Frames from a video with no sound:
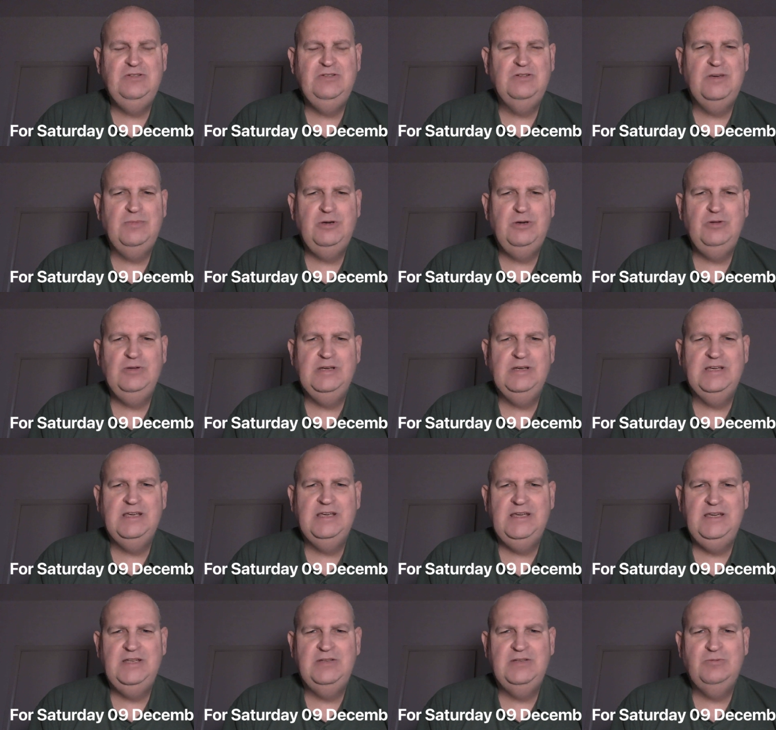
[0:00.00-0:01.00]
you
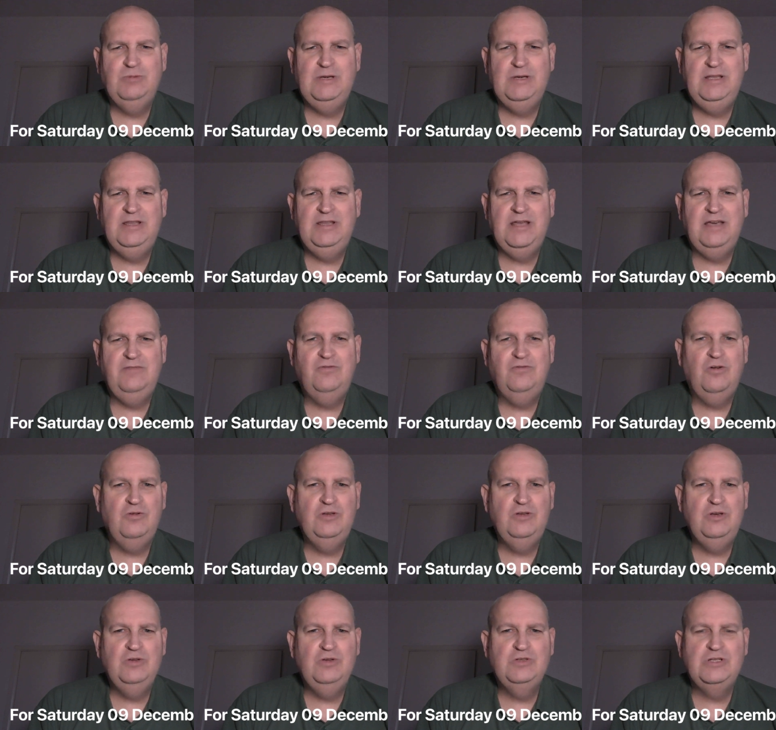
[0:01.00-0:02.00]
communicate with
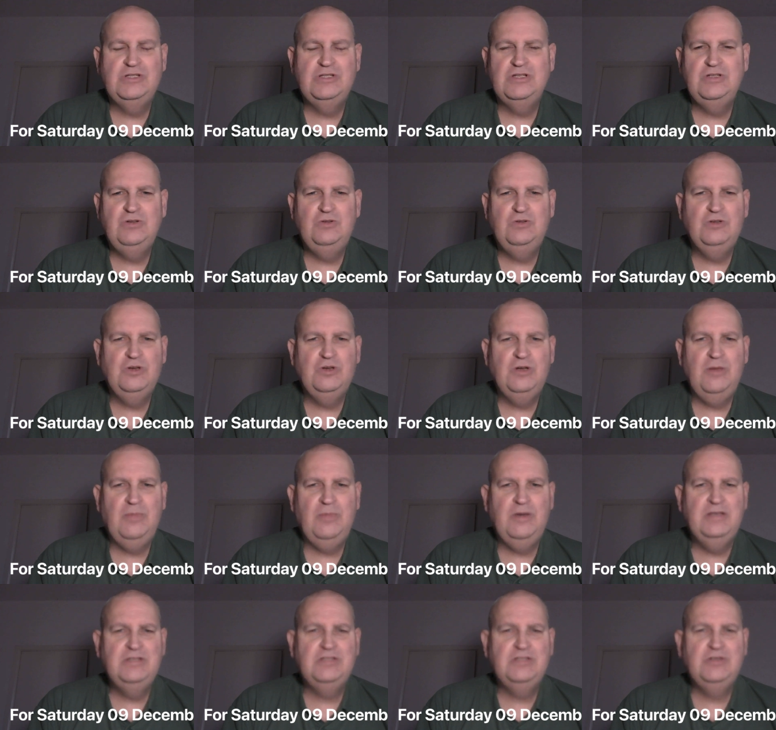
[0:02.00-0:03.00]
iPhone users and you turn up
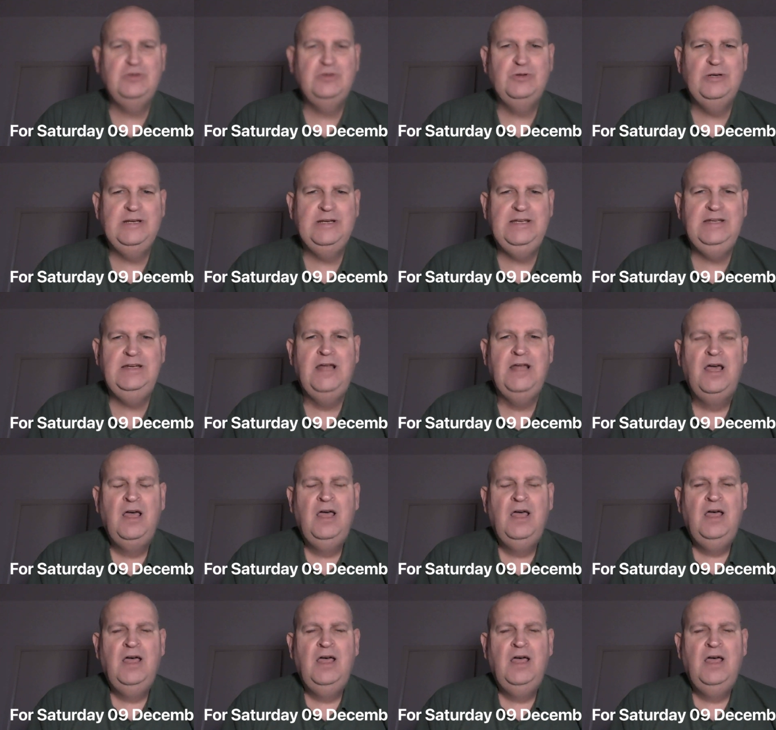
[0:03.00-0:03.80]
as green